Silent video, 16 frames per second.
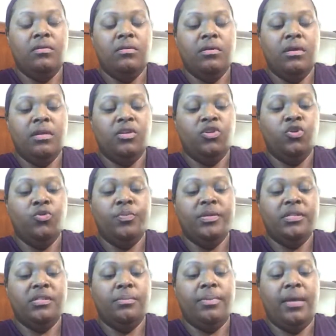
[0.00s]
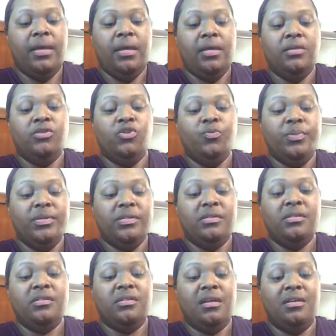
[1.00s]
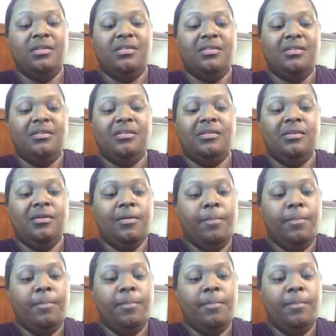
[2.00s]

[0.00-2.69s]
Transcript: get 2 pieces of bacon, 2 pieces of sausage,